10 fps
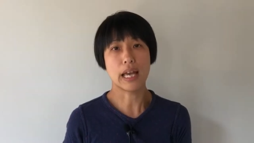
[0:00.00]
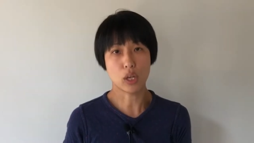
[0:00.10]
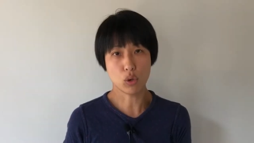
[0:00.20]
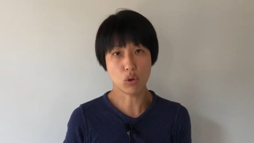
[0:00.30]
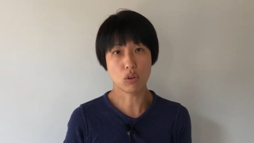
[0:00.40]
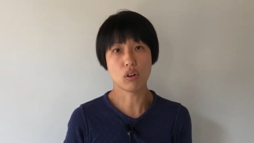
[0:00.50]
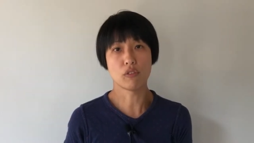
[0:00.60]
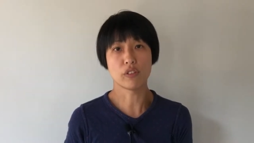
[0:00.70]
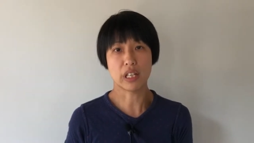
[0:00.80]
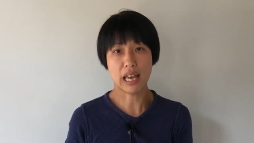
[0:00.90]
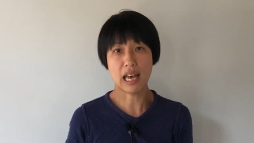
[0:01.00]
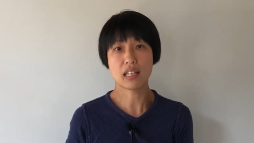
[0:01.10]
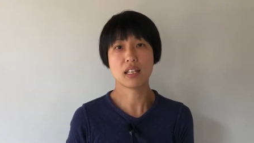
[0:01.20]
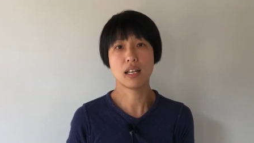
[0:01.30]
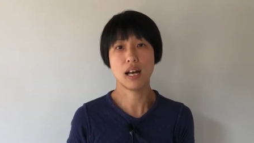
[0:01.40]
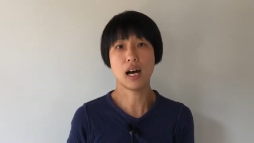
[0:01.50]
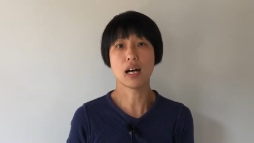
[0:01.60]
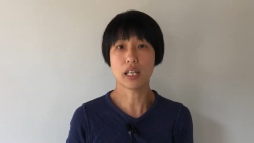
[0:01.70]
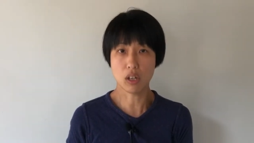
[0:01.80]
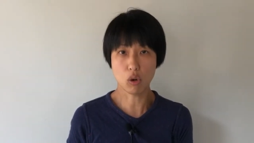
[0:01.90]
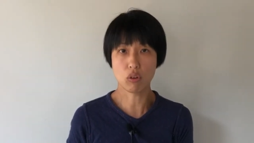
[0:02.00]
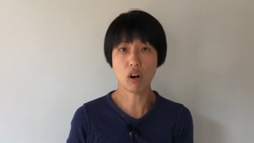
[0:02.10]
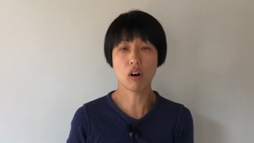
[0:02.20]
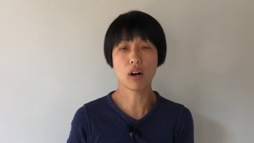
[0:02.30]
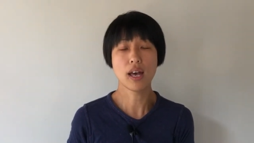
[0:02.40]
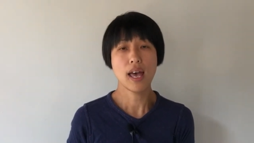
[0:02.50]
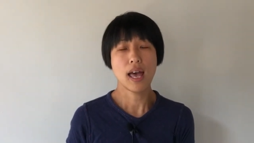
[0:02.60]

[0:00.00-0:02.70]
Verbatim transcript: ignore or forget uh, in Hong Kong.